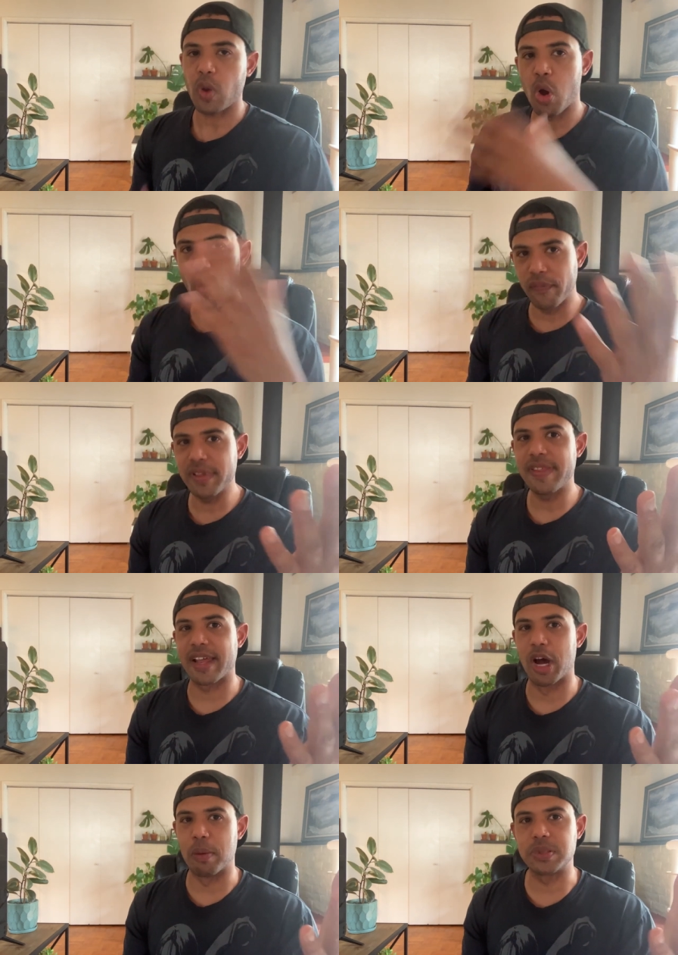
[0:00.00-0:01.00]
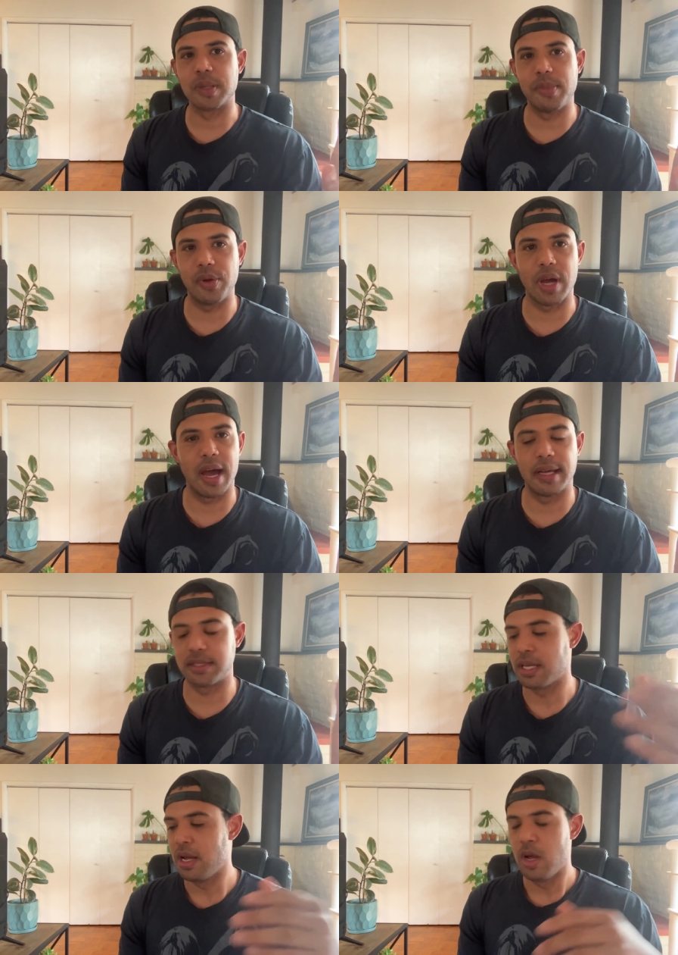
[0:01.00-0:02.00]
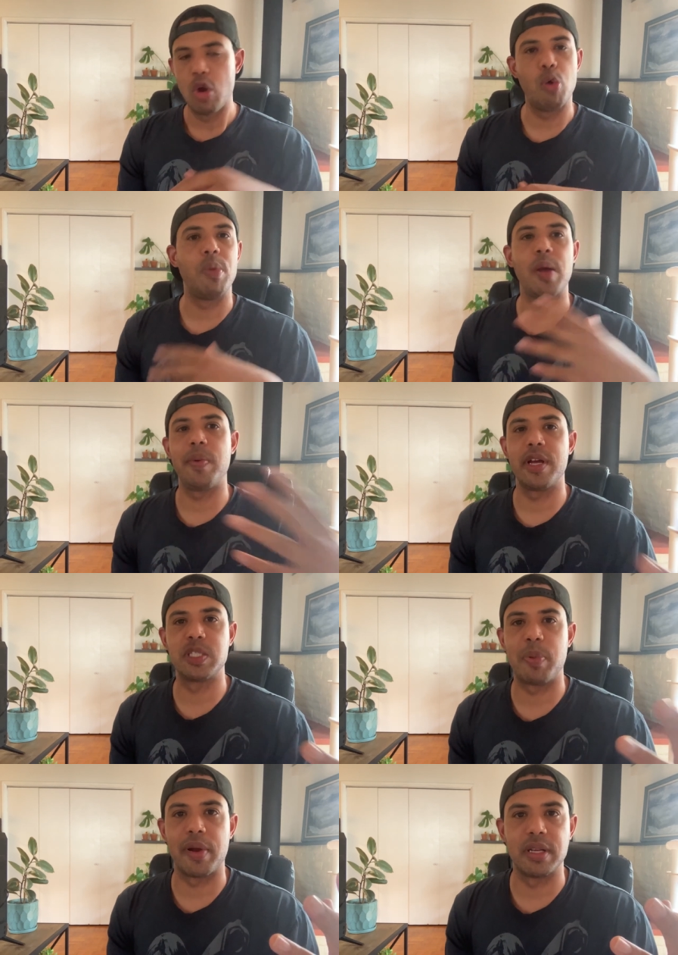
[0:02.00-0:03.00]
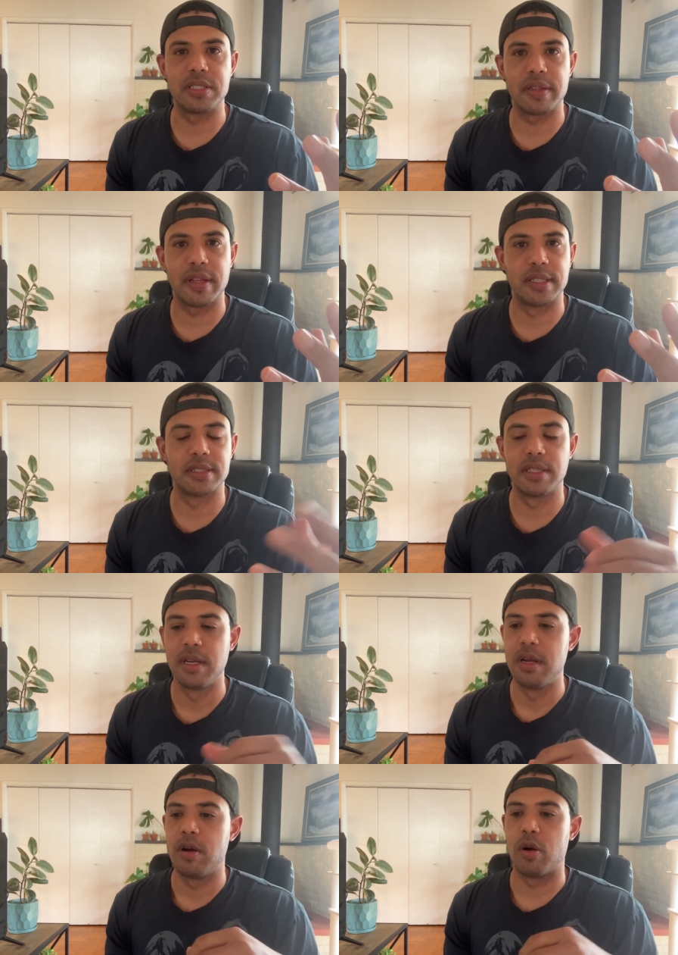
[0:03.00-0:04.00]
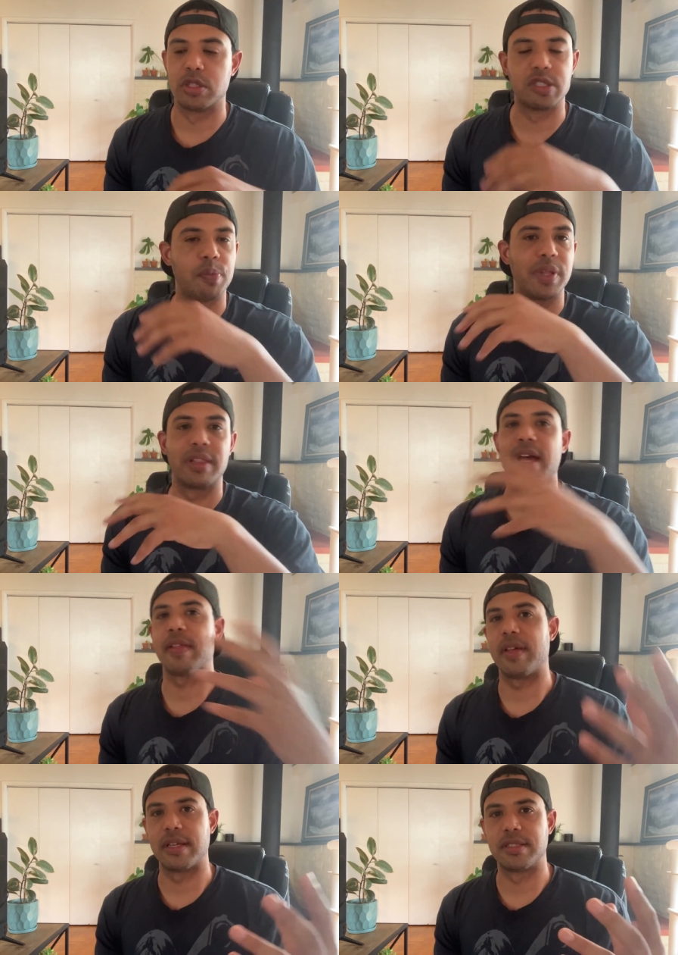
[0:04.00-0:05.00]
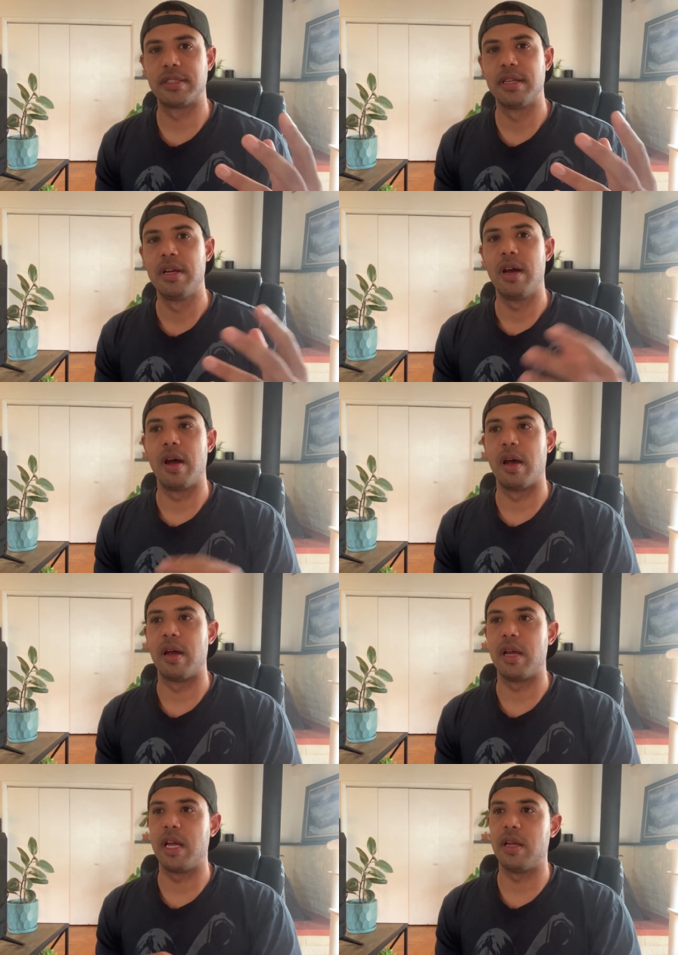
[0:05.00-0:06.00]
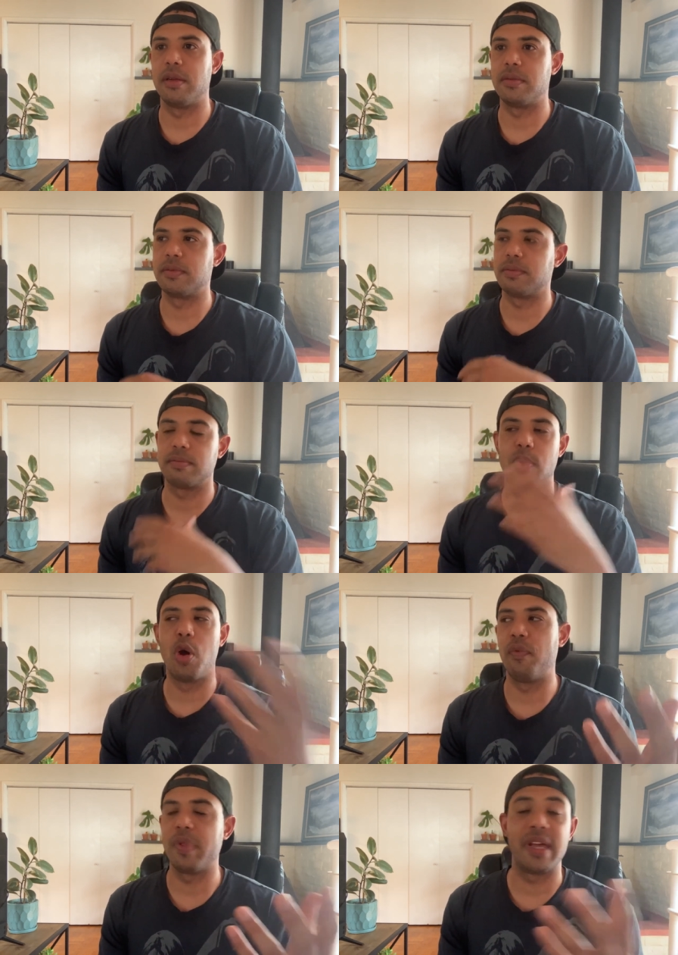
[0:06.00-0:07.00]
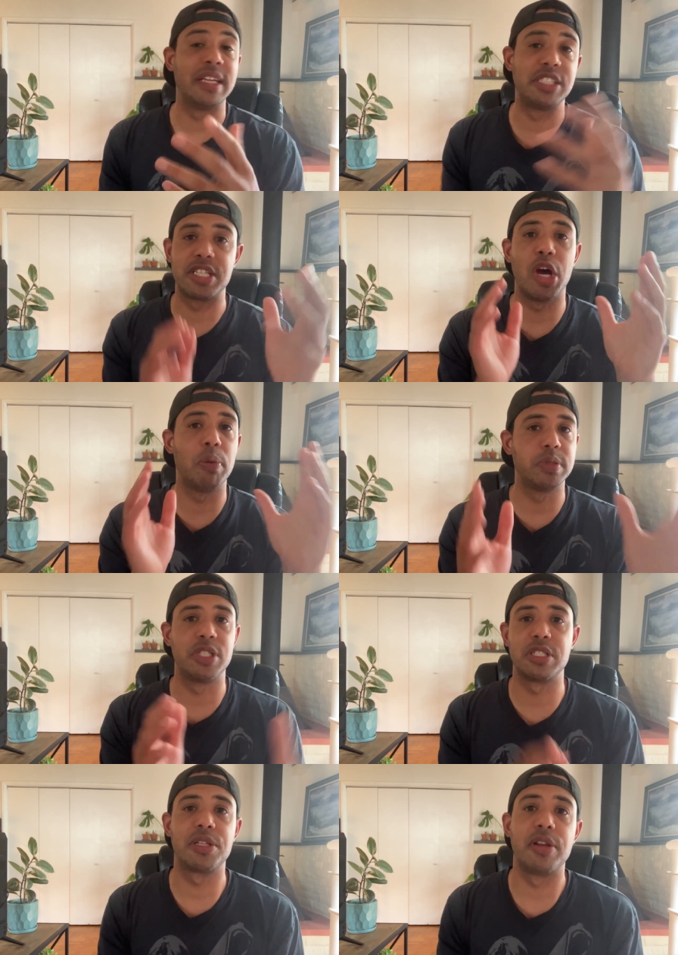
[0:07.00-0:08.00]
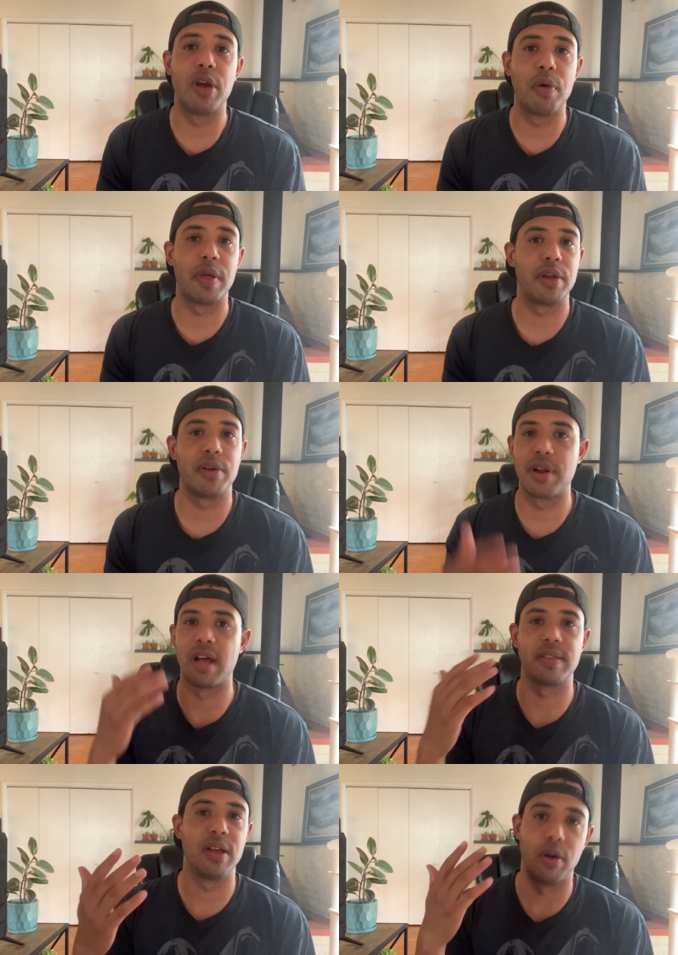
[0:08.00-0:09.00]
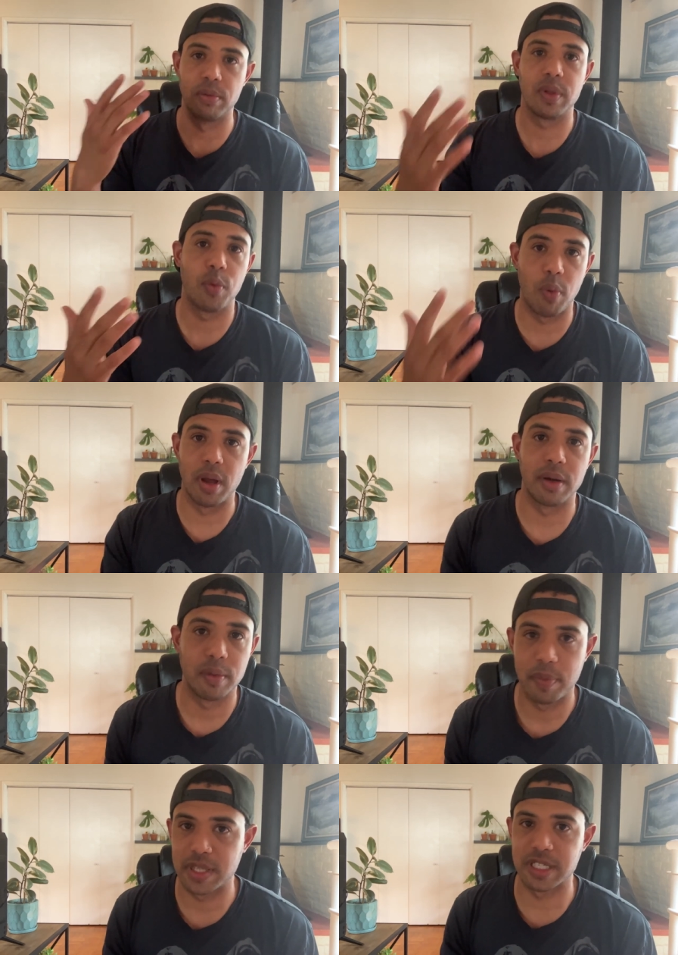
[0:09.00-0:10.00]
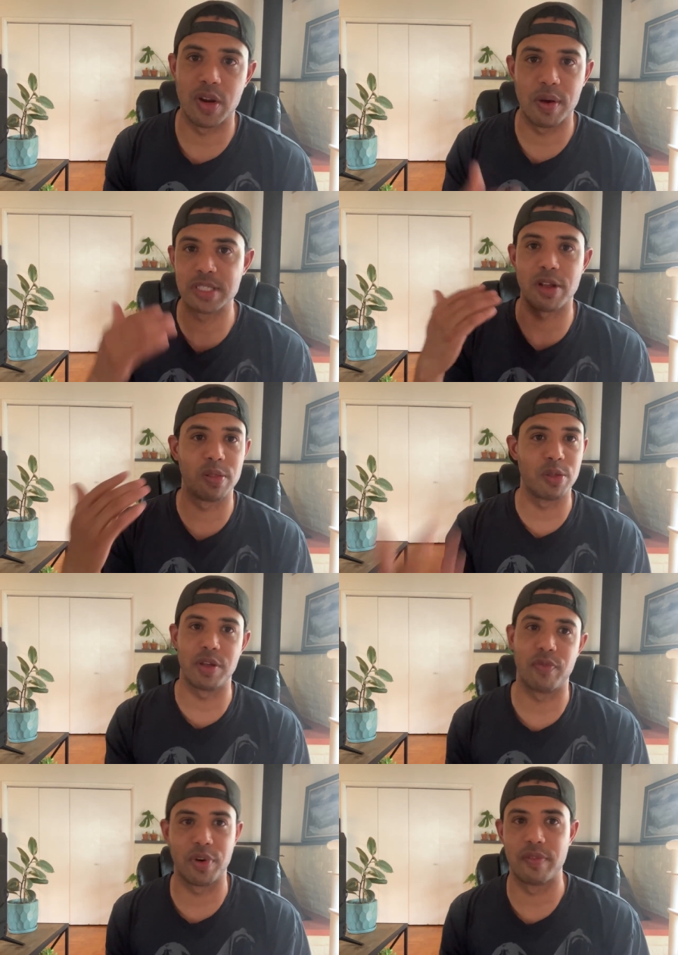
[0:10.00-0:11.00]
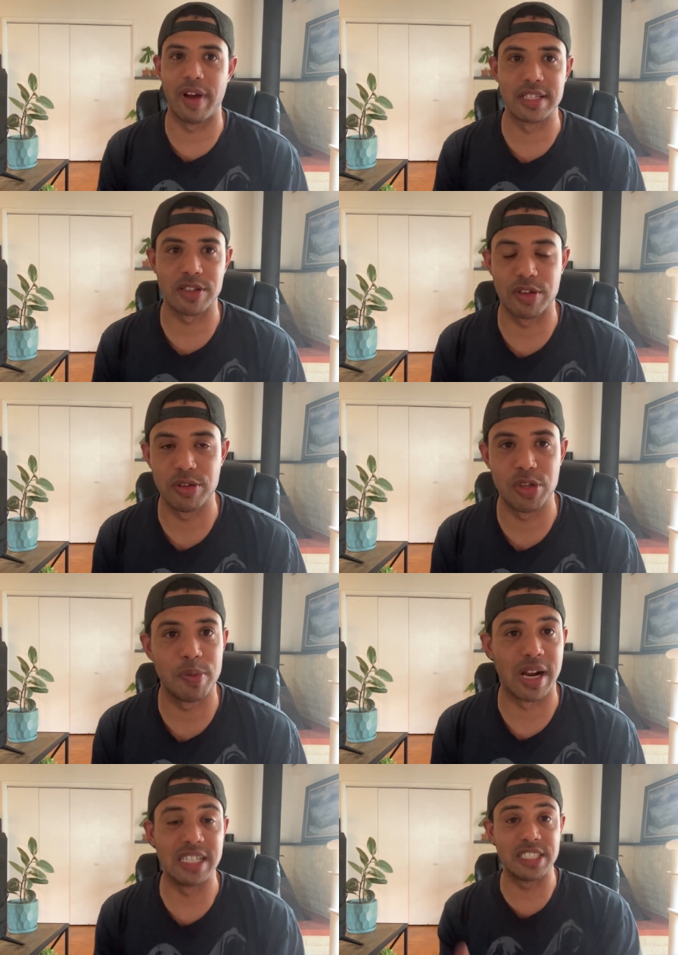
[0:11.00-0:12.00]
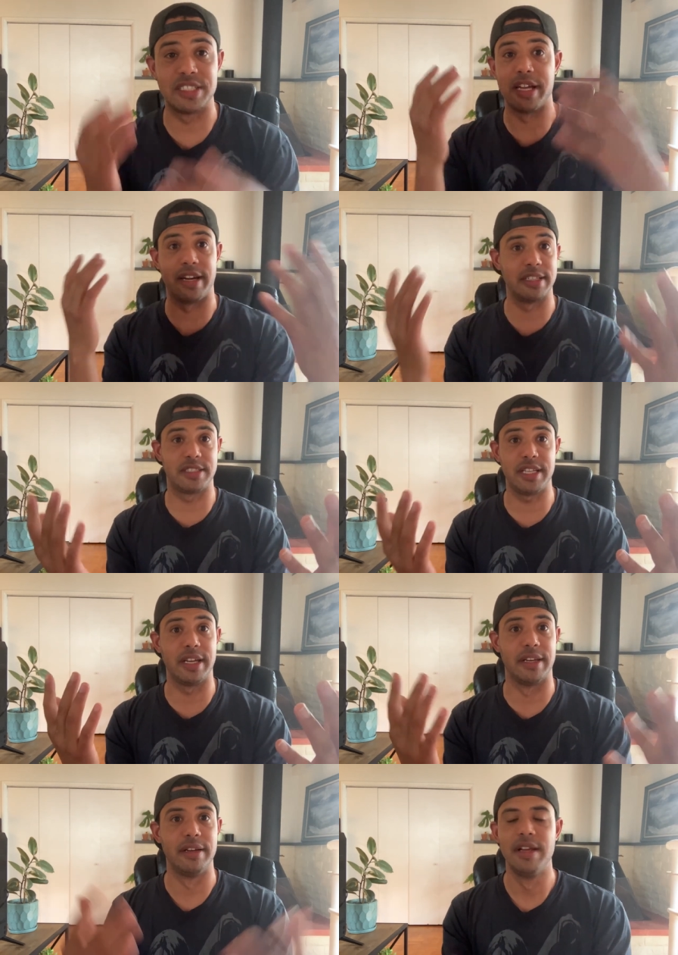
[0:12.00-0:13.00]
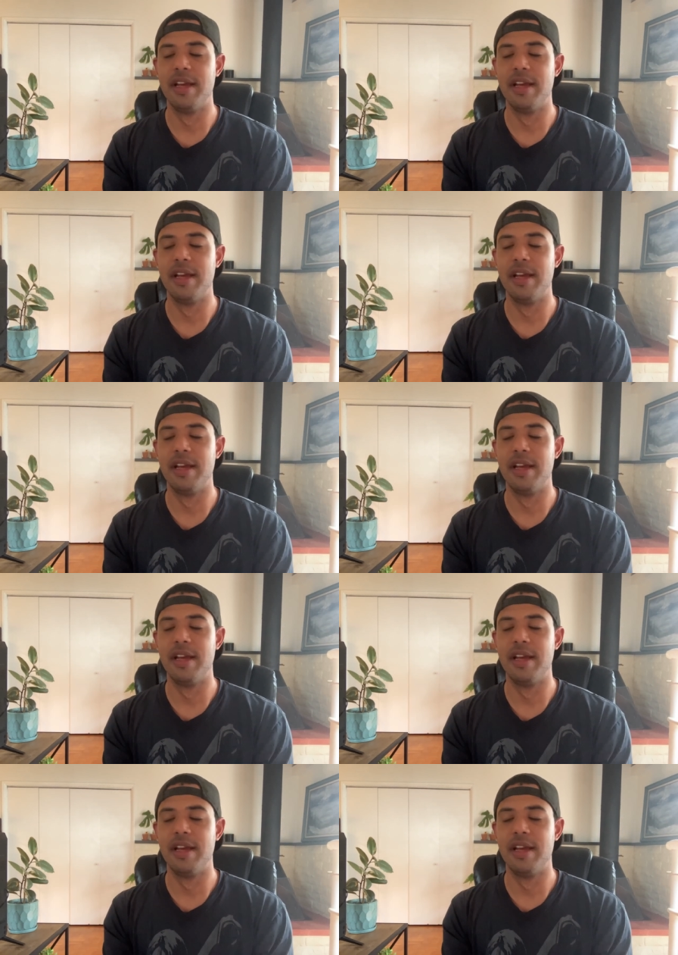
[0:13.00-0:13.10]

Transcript: hopefully that helps some of you guys who may be experiencing this or something like this. Uh, Hopefully it just helps just to know that you're not the only one. Because I know I started looking for advice on YouTube and I just didn't see it.